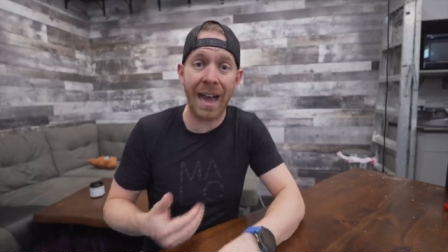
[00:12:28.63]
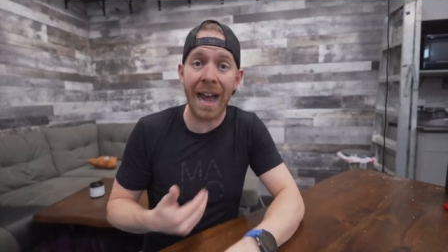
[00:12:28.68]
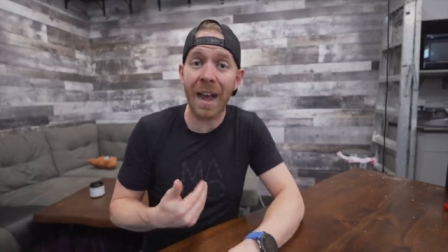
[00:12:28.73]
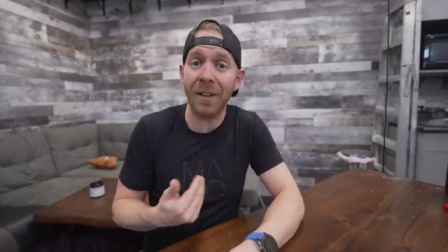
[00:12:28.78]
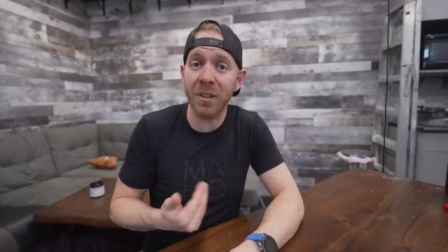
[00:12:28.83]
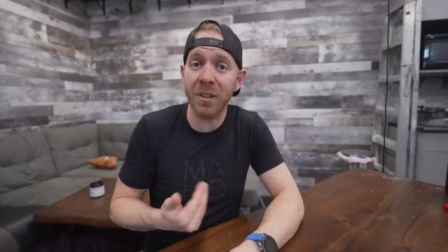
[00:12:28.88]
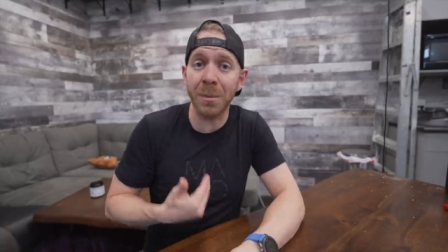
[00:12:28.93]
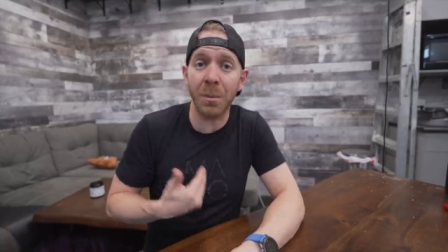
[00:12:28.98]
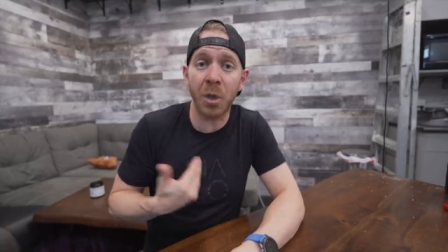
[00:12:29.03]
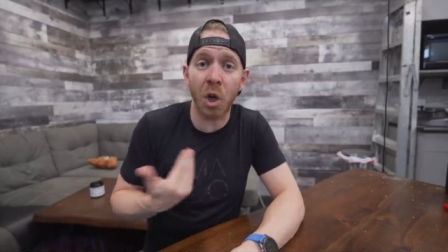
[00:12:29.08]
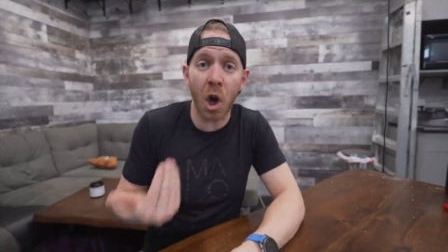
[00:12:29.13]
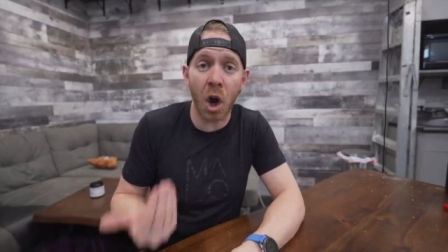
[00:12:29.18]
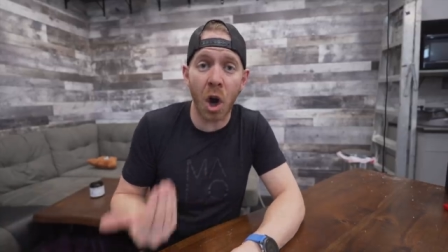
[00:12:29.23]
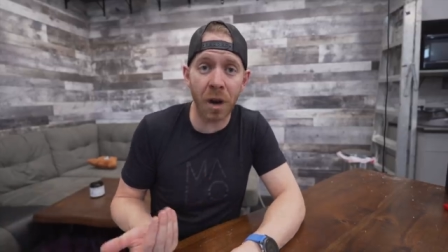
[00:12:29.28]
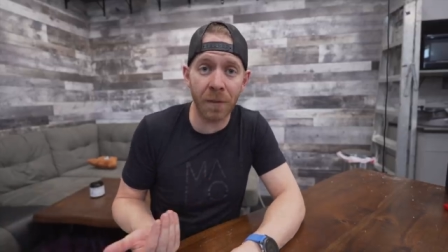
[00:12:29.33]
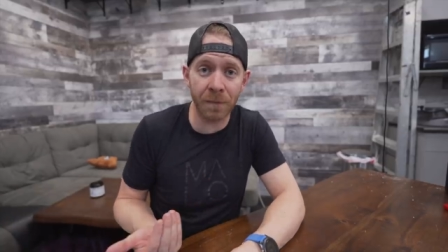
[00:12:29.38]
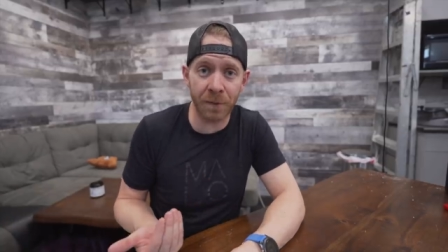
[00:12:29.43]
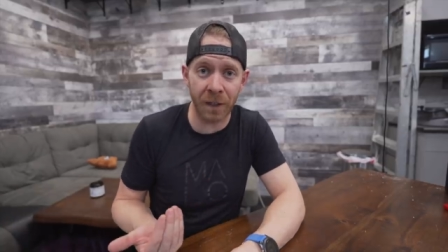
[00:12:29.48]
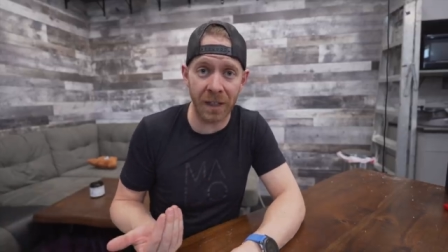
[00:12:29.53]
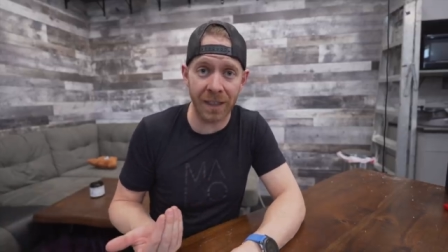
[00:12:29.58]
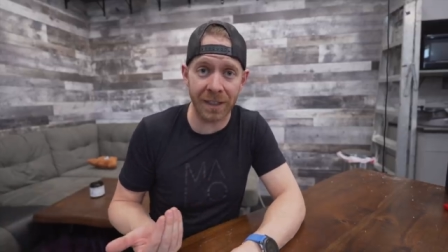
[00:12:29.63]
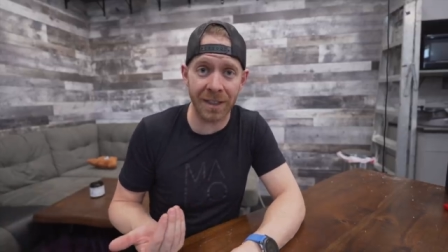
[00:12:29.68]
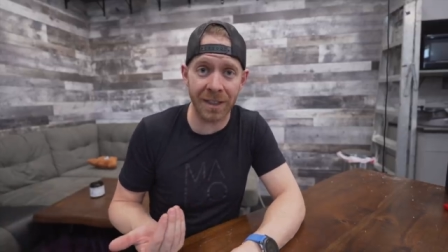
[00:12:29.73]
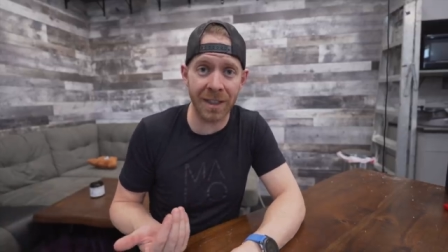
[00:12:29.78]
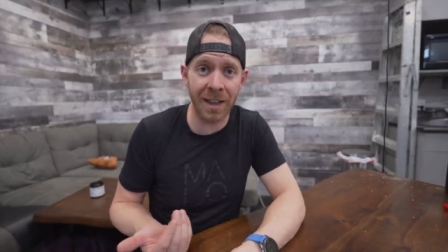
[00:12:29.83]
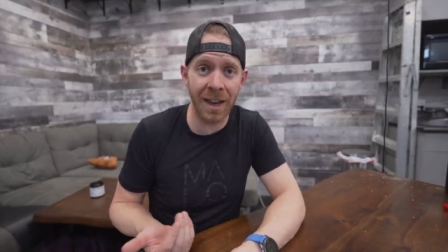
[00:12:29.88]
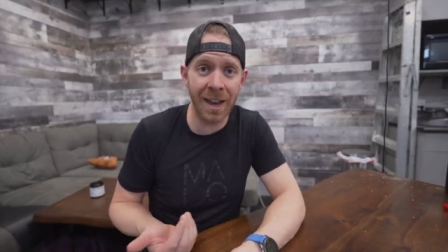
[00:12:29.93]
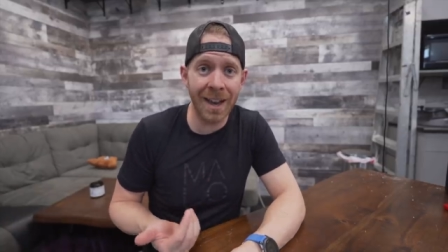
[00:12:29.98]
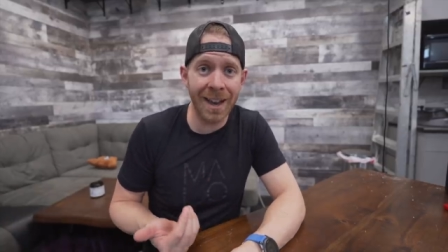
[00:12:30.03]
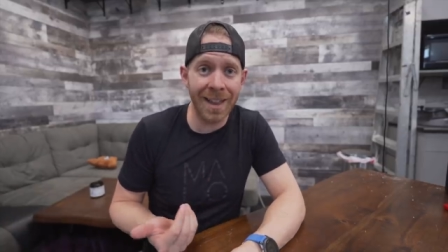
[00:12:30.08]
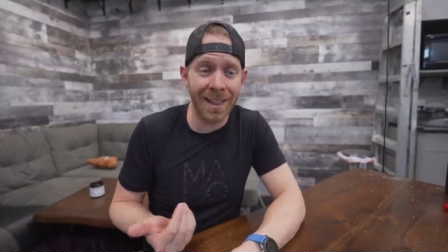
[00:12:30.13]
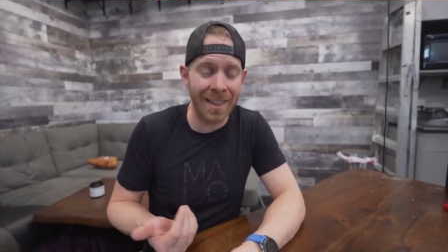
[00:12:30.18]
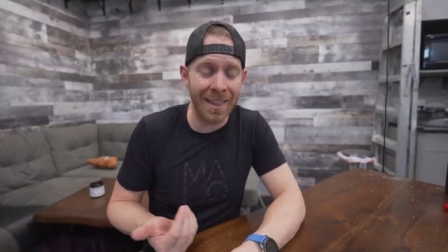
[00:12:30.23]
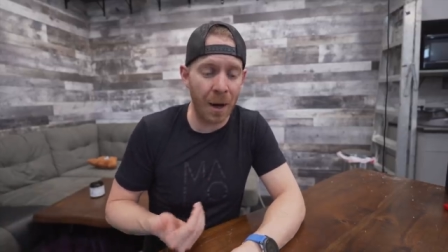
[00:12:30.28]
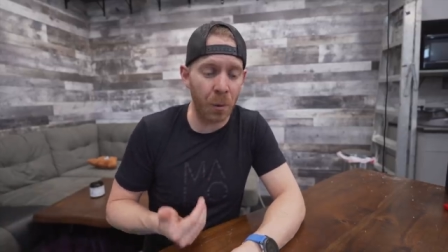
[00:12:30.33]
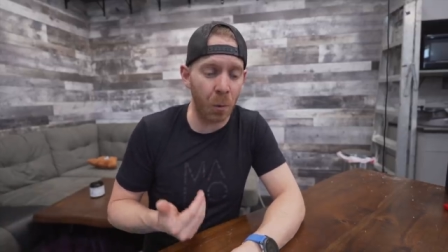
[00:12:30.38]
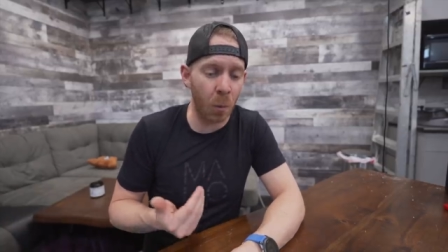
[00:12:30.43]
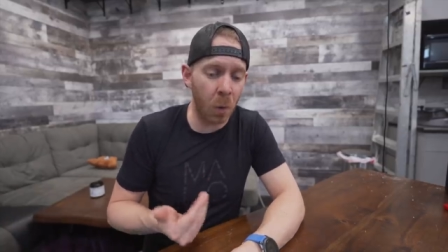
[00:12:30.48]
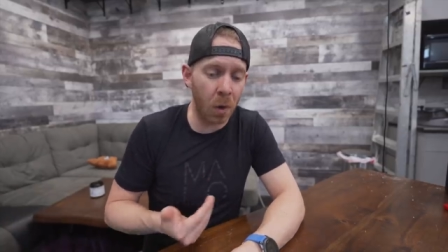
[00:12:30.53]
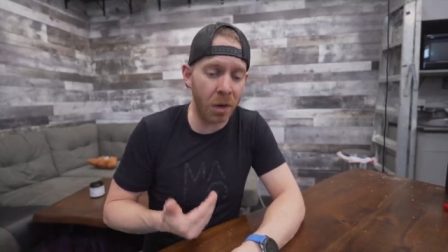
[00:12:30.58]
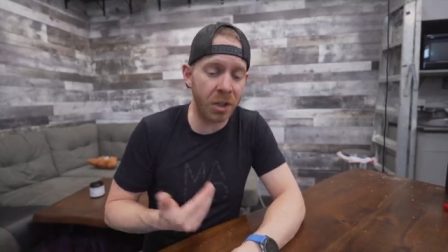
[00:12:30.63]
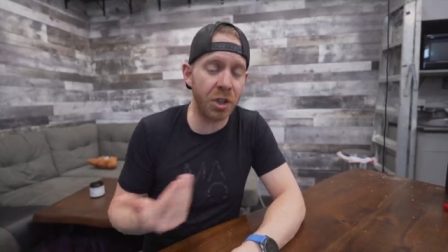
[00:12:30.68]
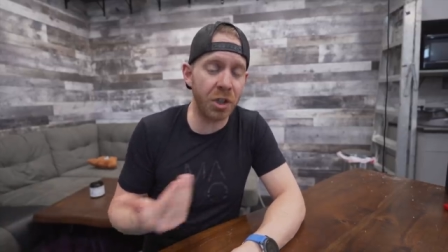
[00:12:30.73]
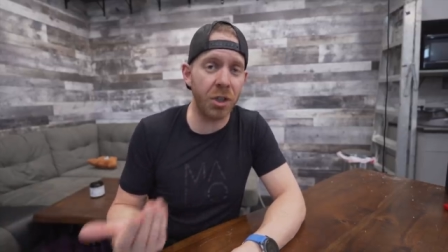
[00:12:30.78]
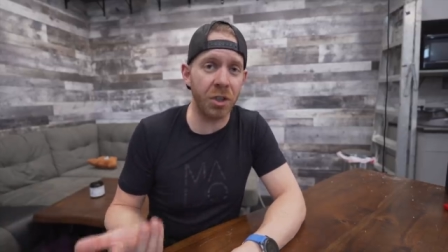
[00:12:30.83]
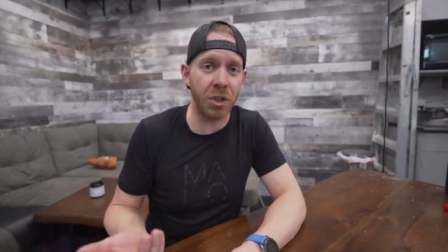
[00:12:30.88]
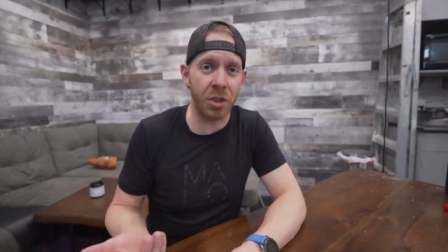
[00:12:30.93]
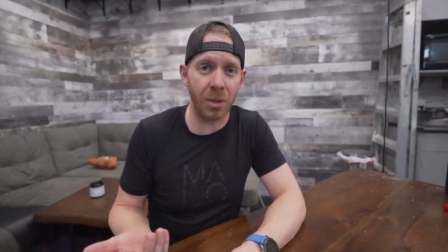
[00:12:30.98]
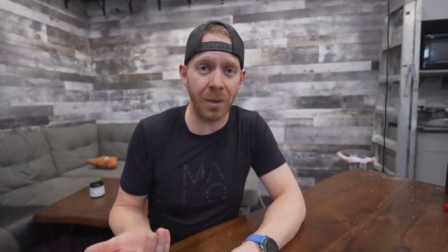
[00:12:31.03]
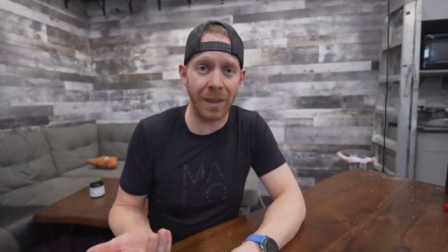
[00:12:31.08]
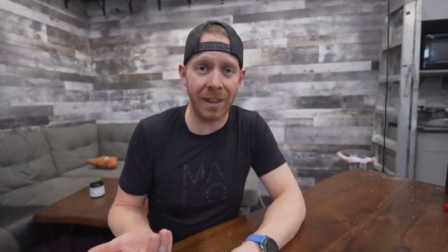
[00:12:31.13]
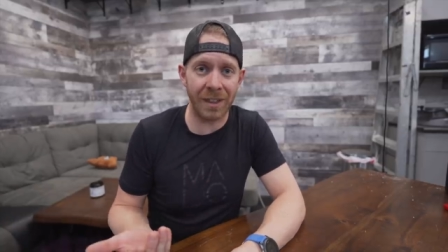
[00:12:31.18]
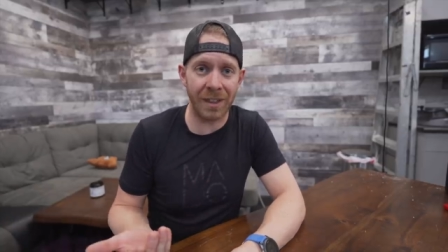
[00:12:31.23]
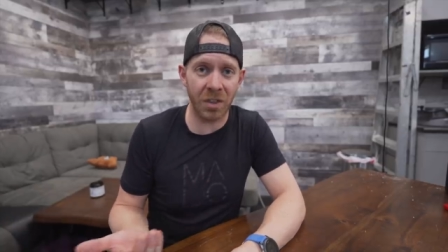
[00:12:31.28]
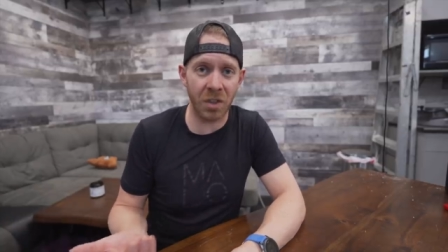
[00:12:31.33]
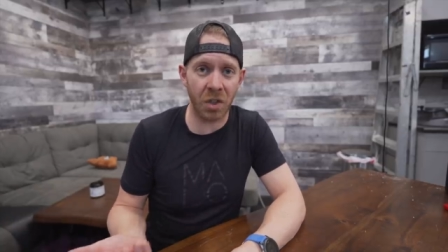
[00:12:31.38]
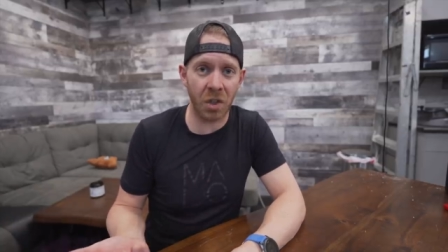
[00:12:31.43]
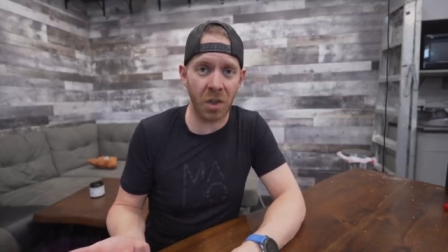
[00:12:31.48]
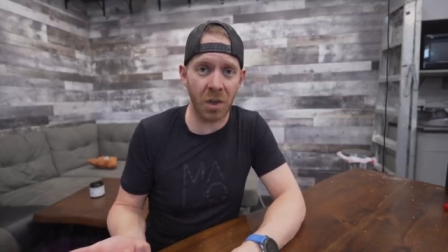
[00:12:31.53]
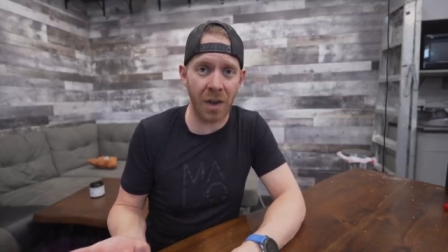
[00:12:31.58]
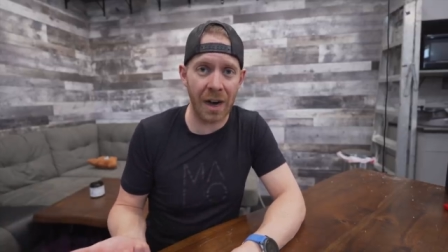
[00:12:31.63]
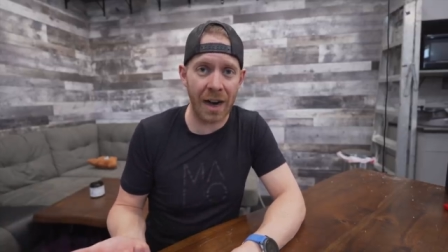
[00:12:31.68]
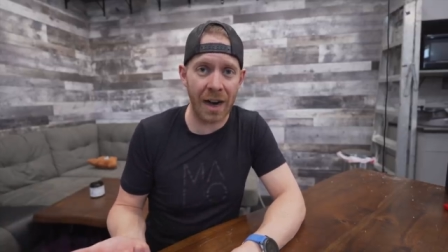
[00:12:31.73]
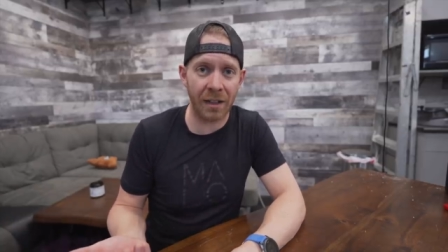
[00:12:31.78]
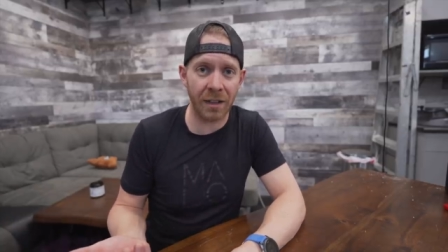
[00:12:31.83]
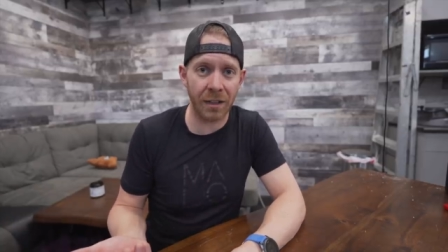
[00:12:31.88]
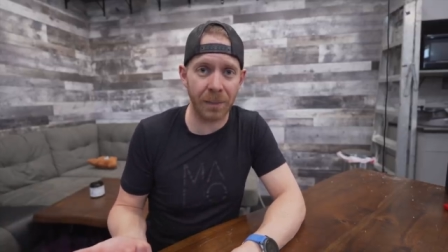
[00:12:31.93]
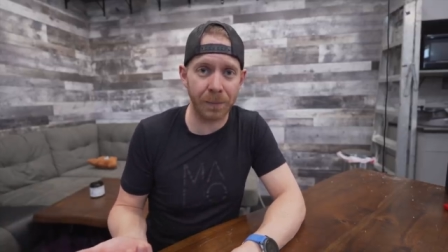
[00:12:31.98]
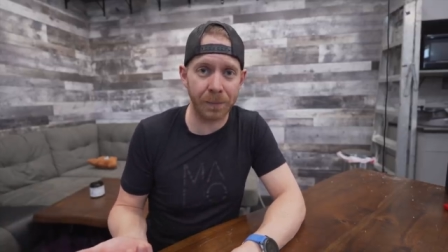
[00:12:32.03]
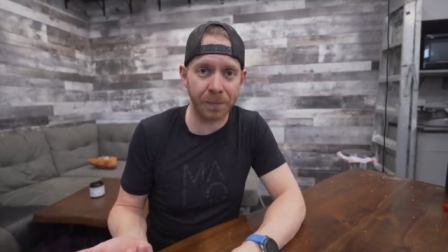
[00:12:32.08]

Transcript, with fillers: Have some confidence that what you're doing is correct.